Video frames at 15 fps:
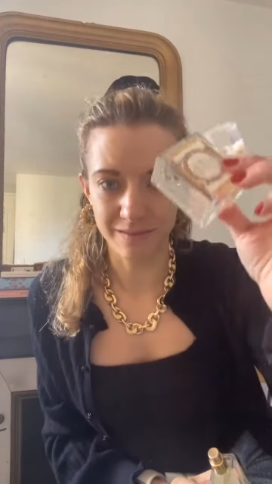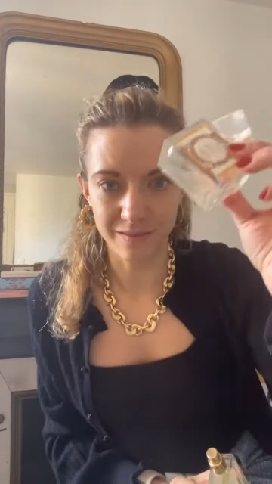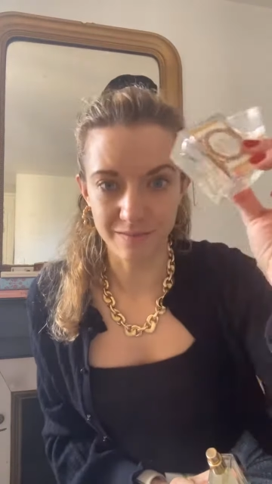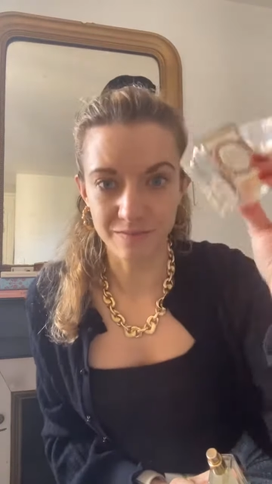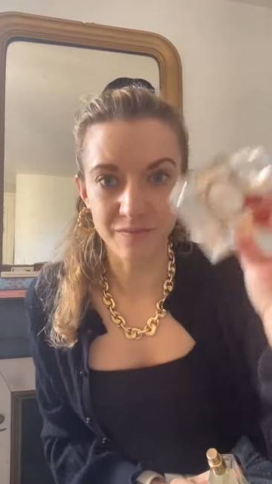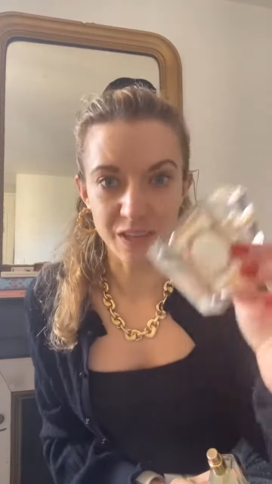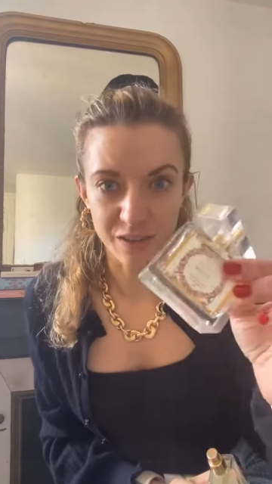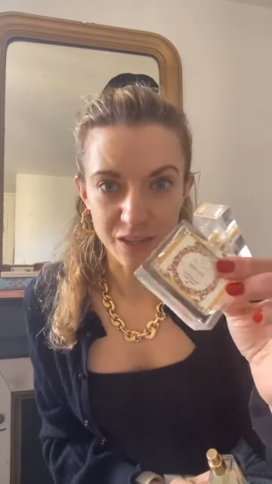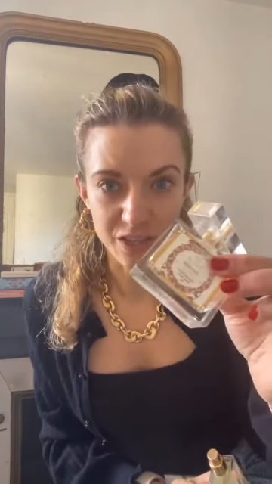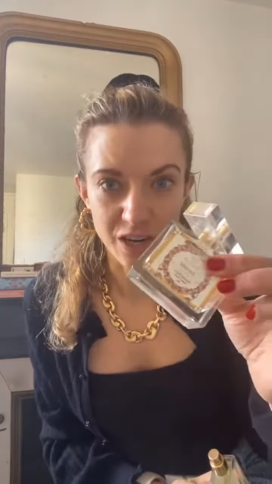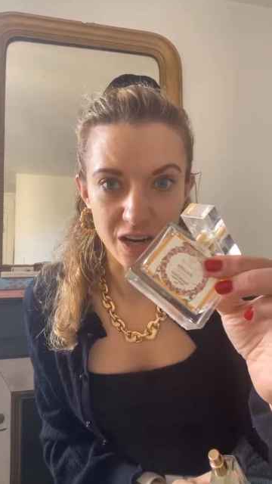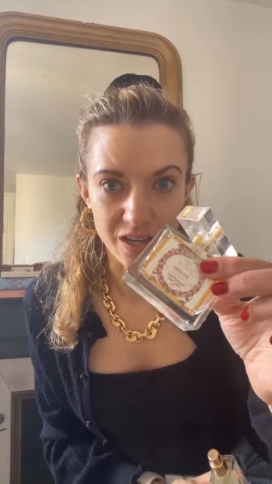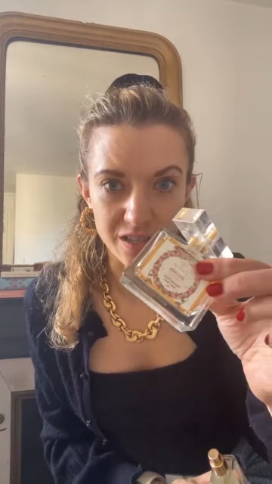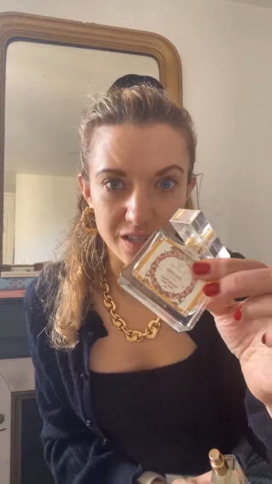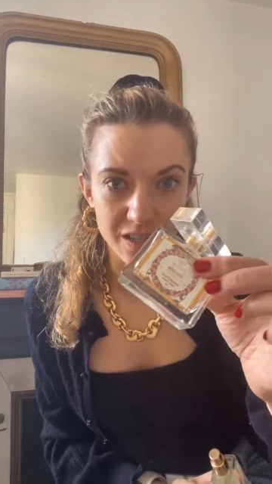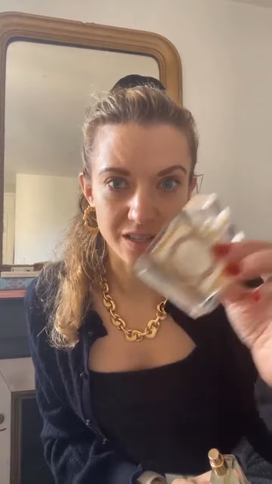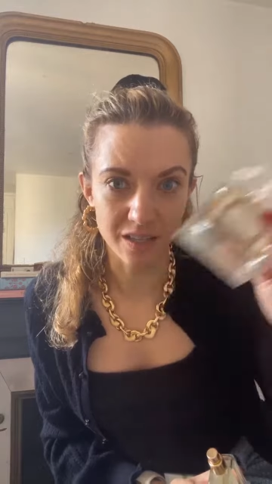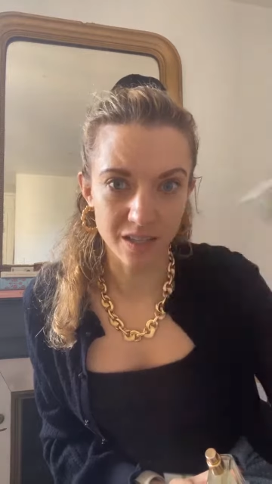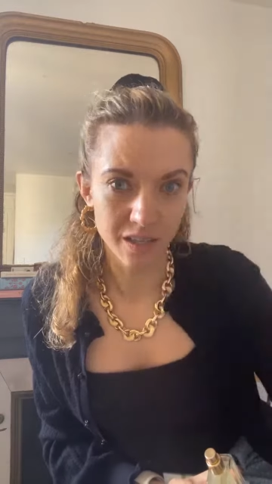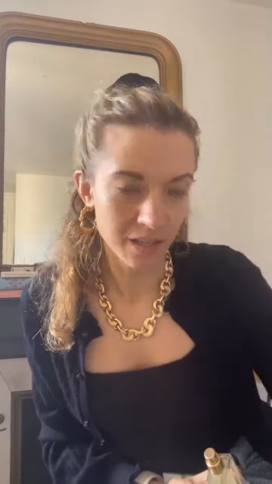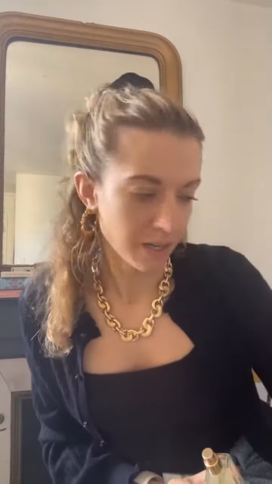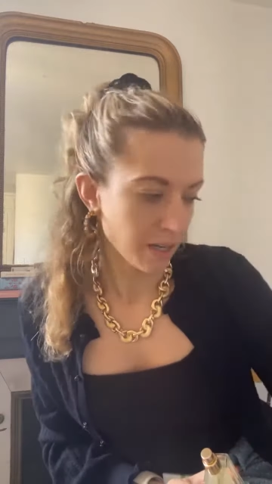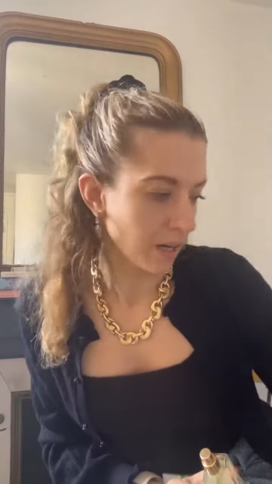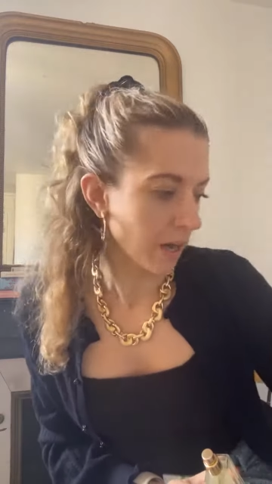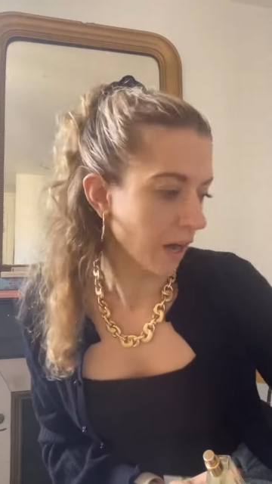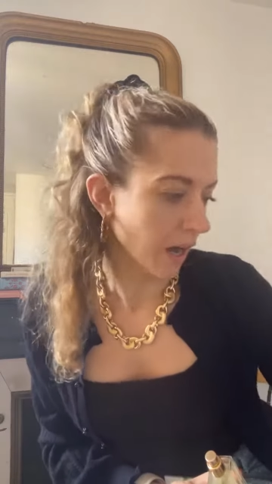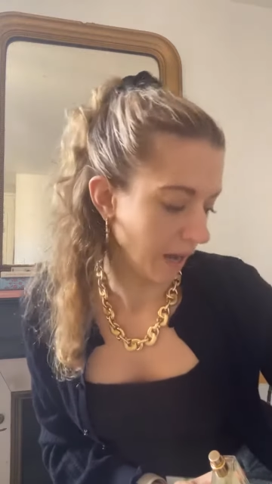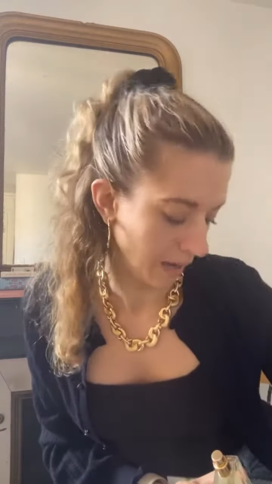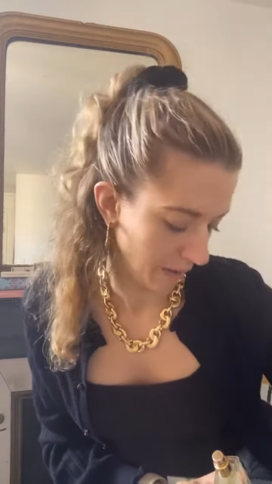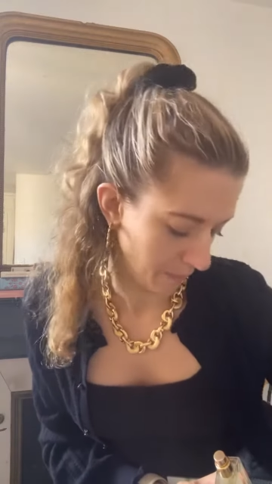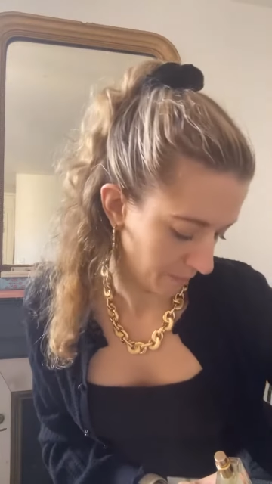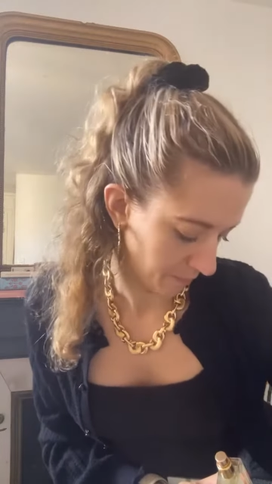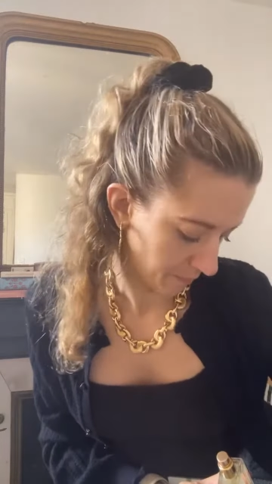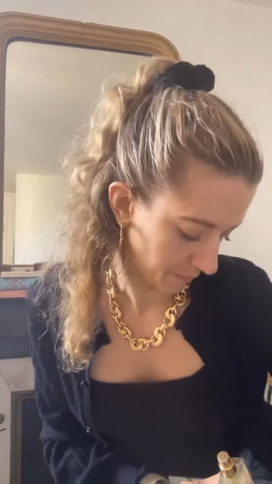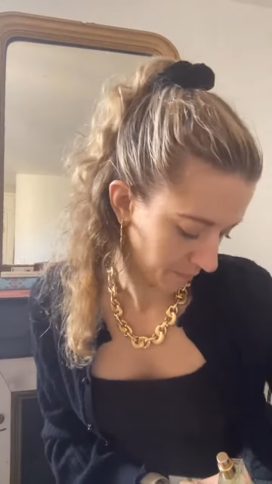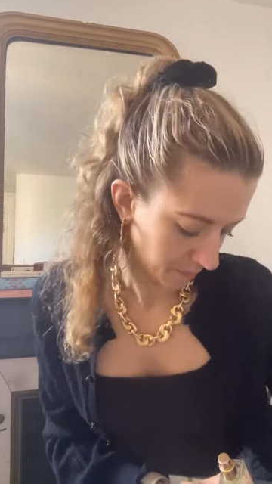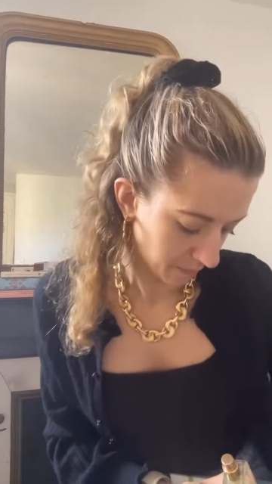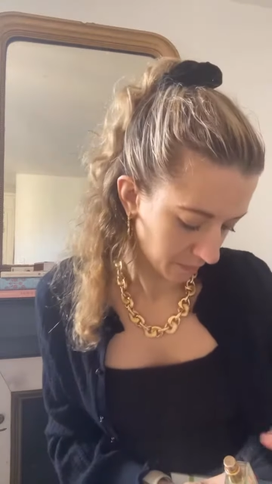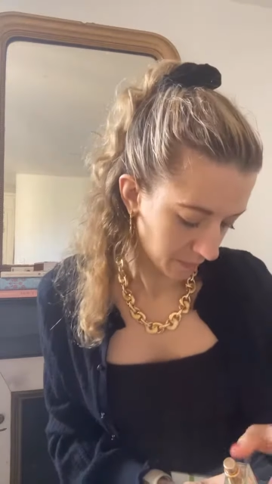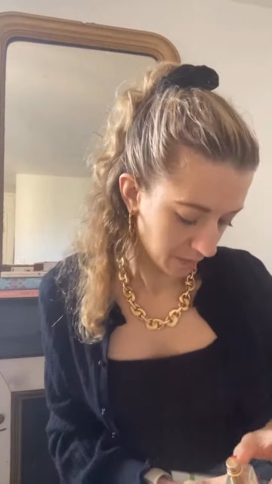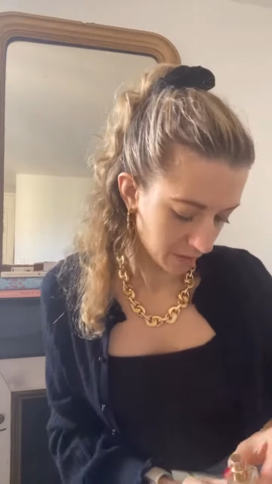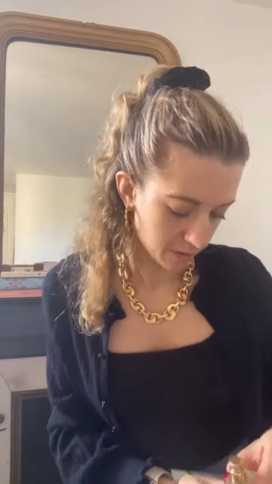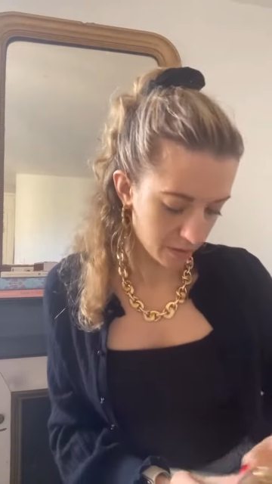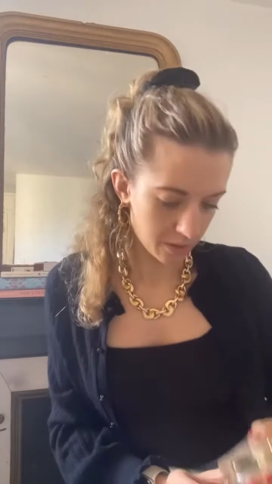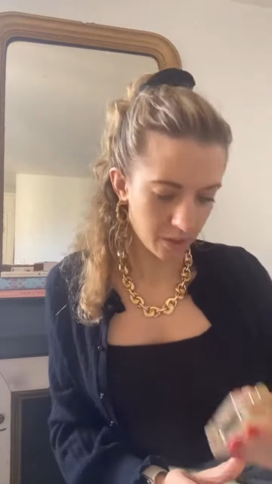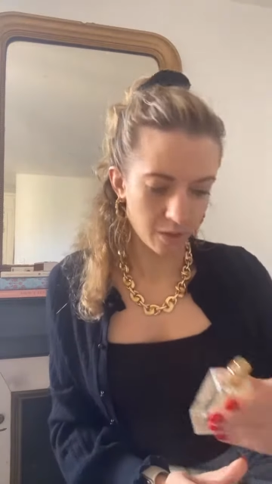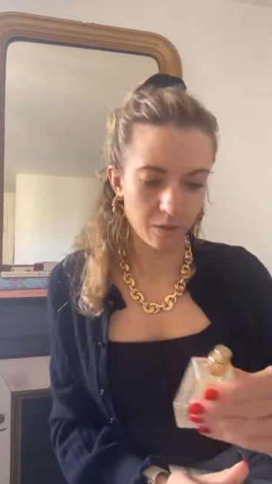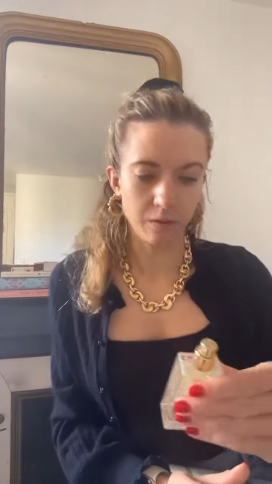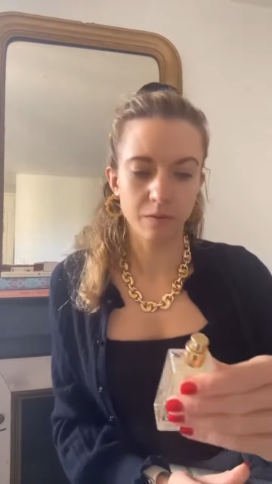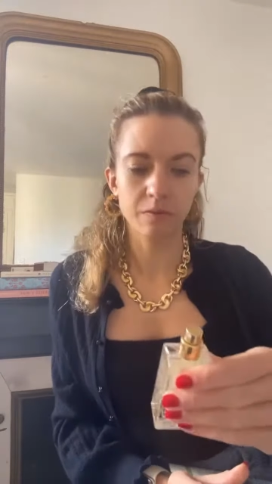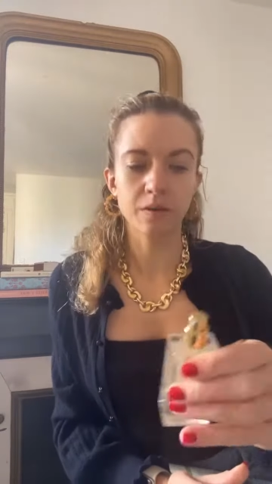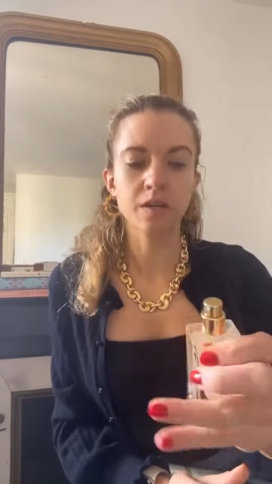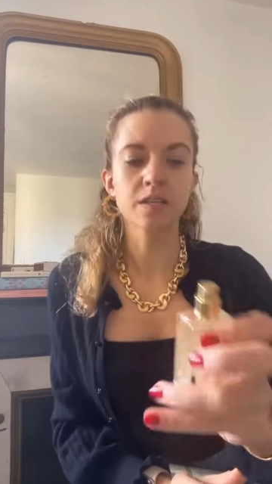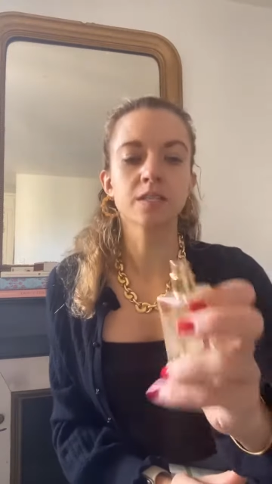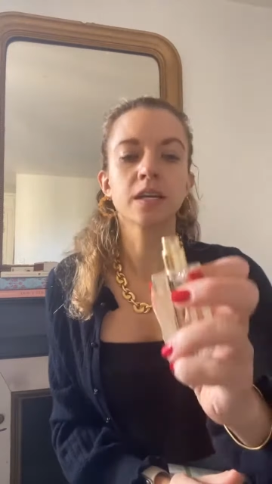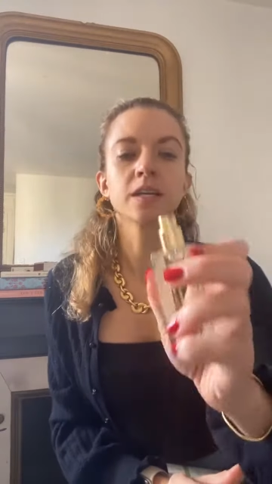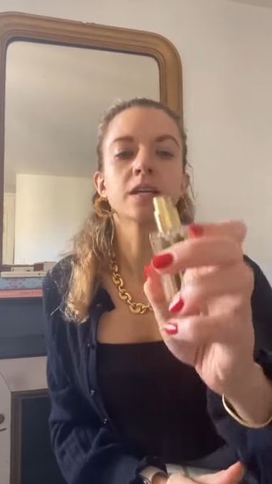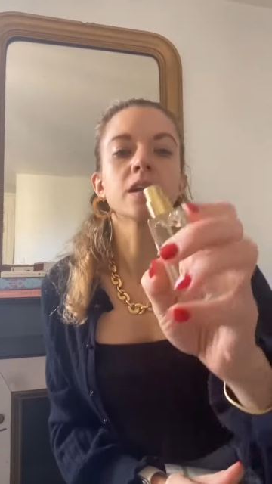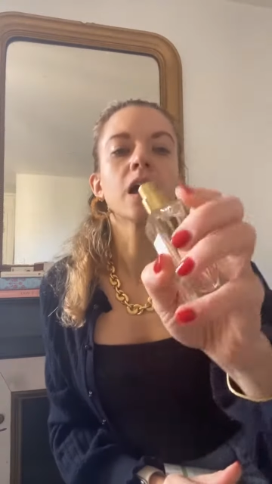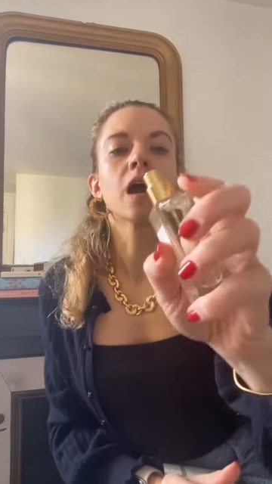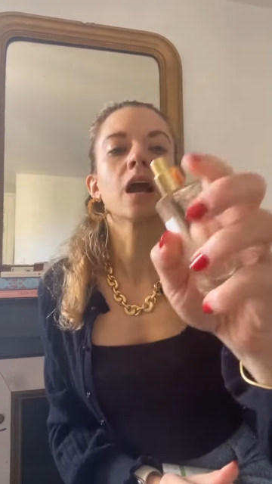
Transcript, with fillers: very toxic. Um, so we're excited.